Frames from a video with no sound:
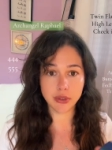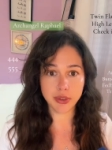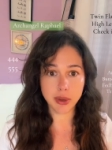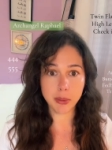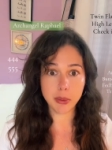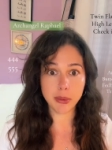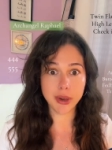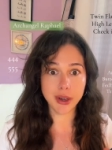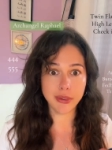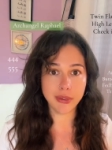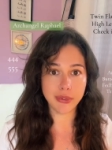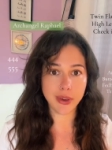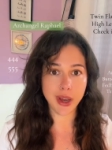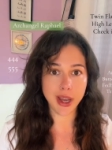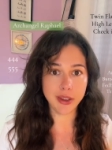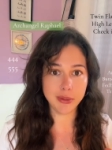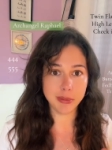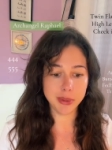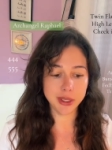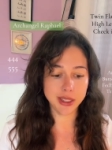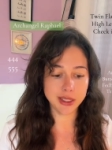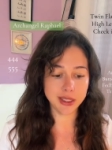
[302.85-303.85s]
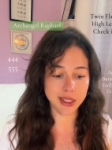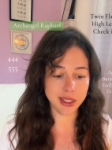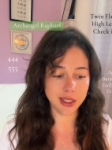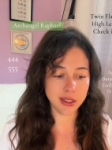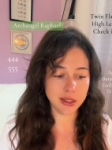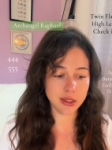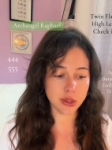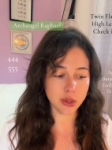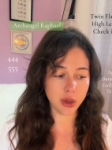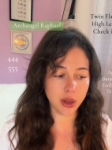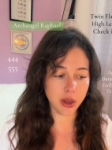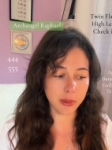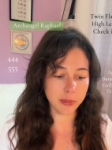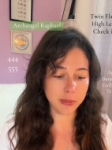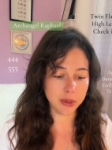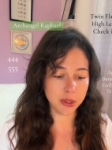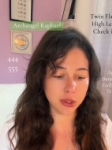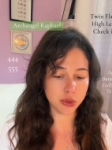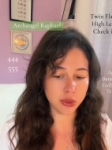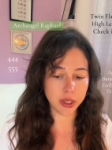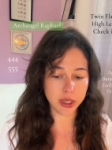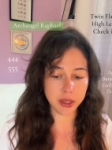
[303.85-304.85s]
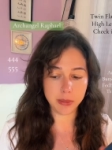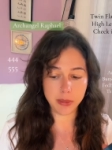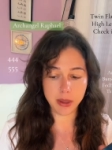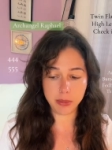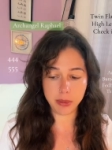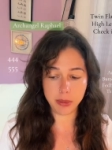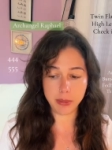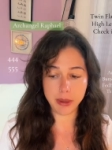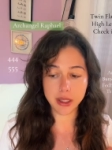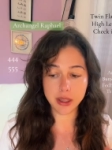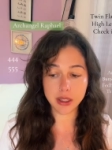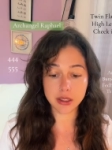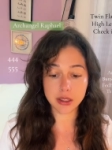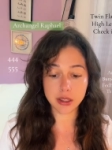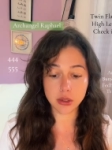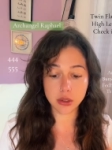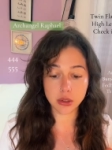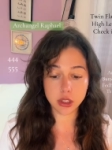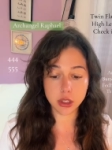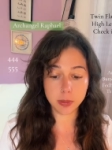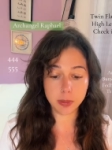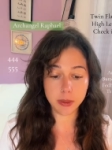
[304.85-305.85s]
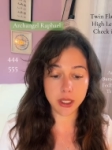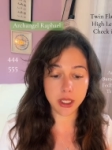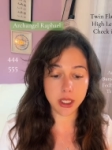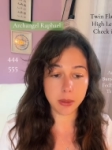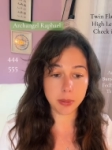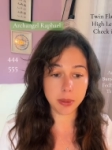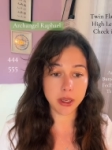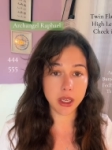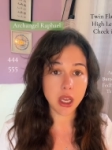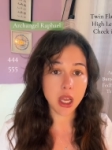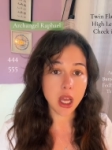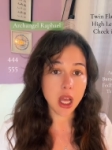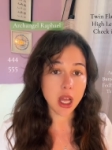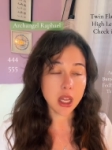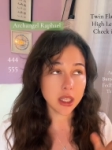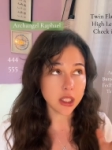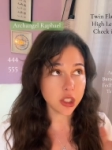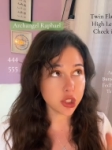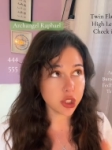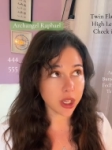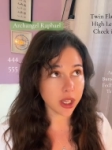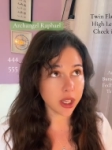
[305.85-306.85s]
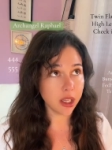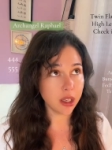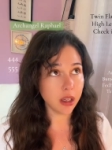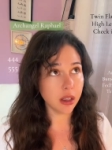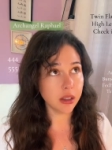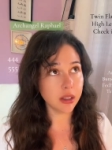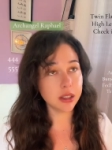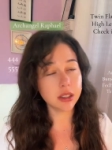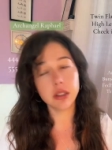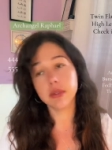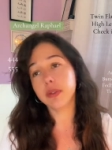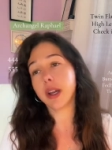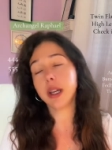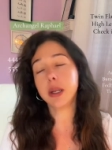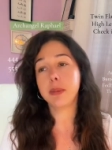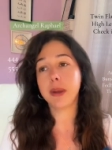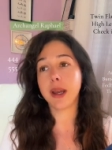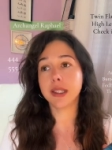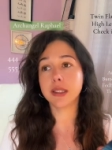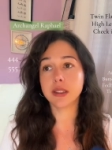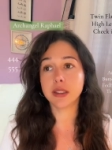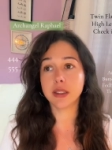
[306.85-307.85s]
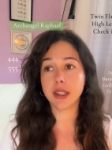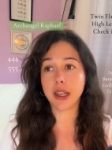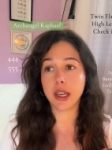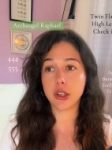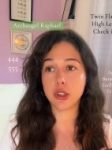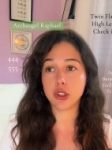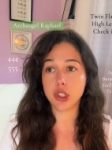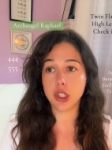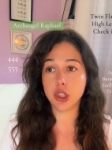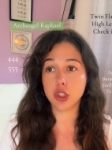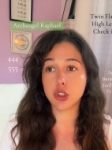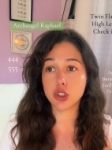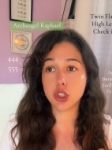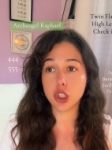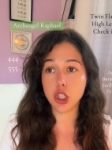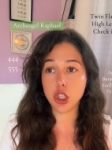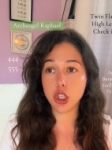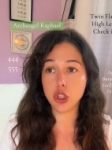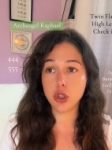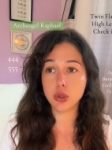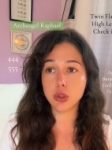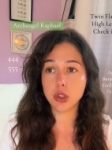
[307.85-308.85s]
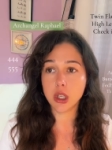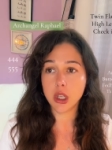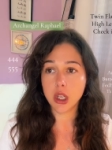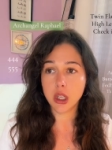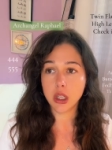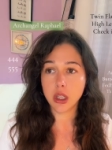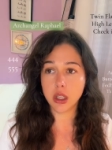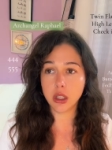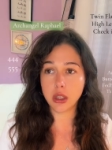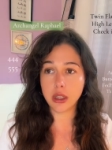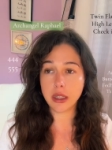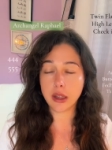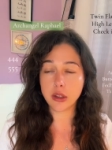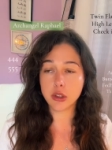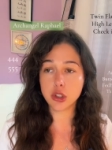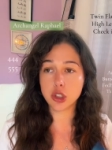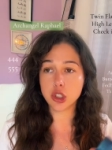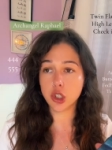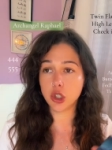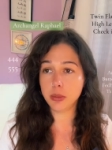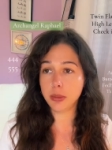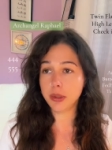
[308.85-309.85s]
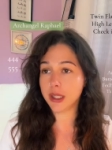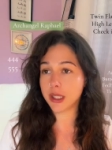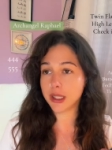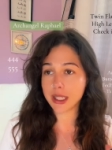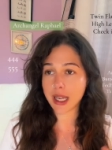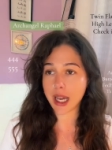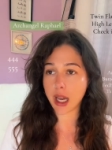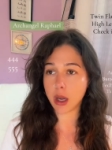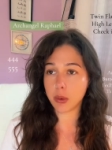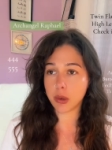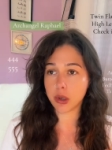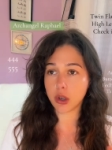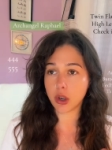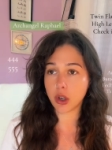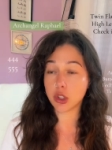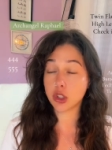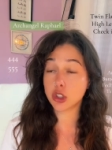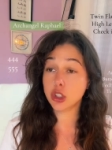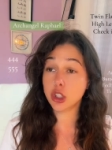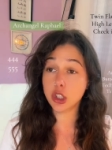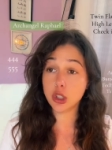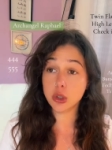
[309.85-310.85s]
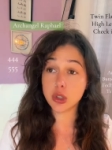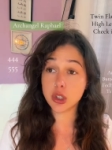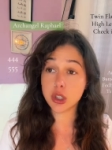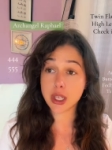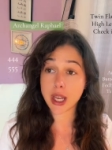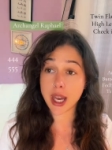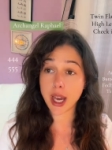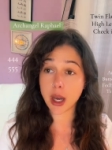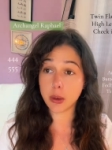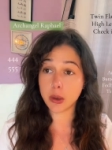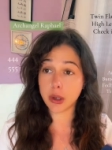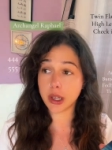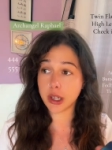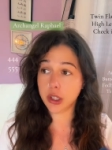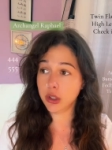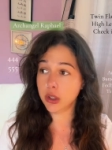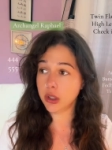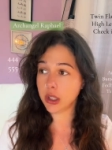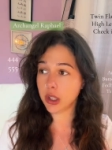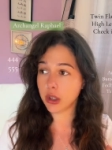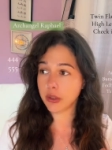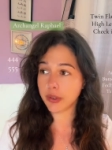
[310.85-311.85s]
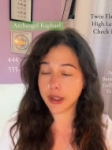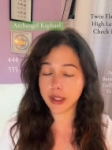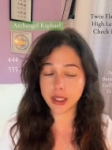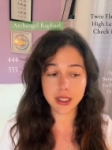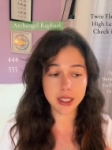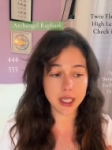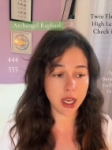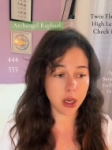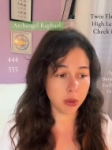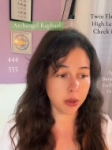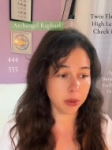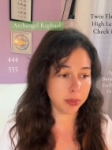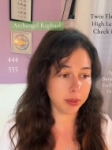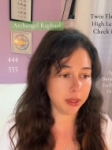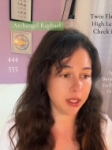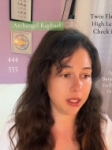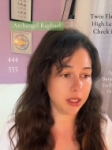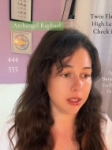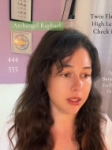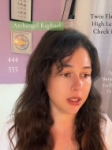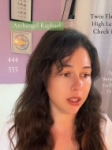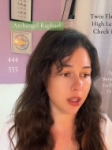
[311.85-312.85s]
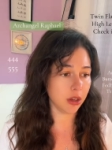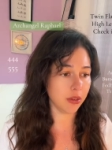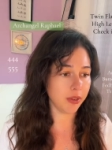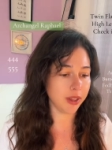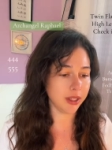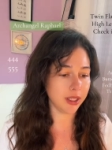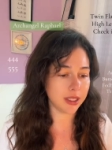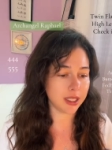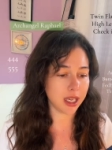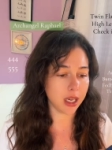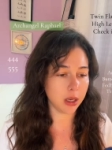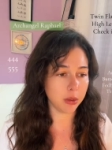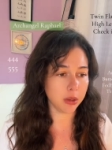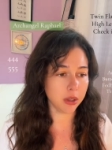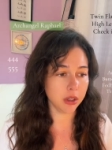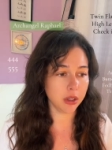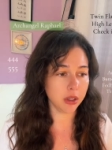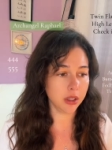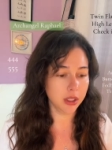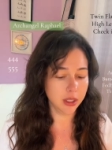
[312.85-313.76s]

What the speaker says: I'm already 5 minutes in, so I'm going to try to maybe make this a little speedy, but let's check in on this divine masculine energy. There's a huge, now they're showing me the tower card. There's a huge tower. Can you clarify the tower, please? Clarify the tower.